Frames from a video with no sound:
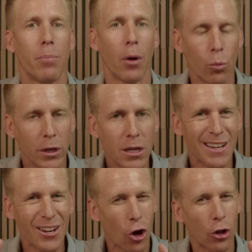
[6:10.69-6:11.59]
but we
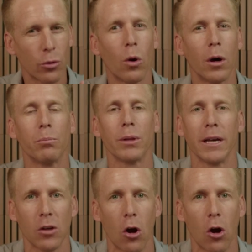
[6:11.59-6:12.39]
need it all in one place,